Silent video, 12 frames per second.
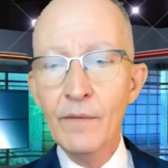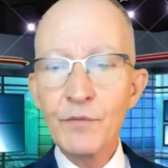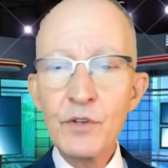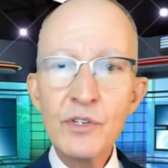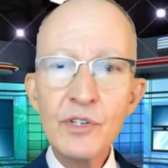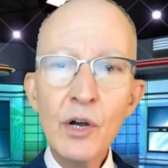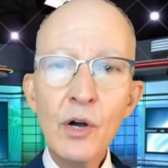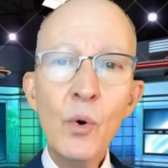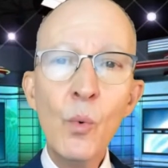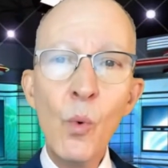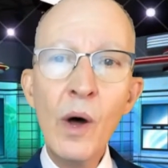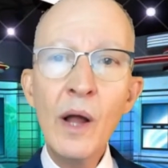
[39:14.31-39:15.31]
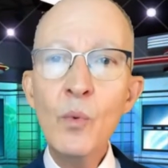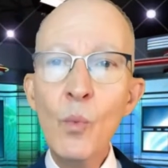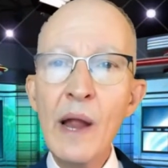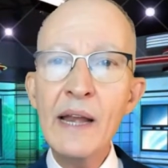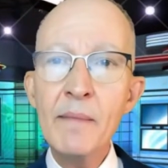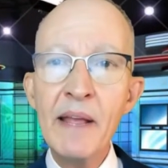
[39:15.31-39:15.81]
There's no one
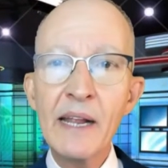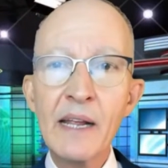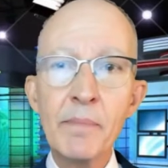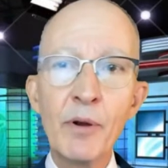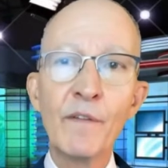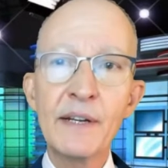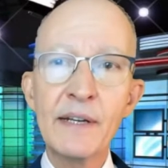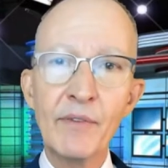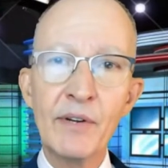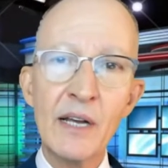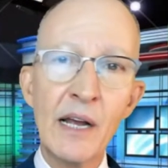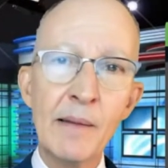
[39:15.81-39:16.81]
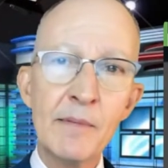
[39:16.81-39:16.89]
way to make it perfect every time.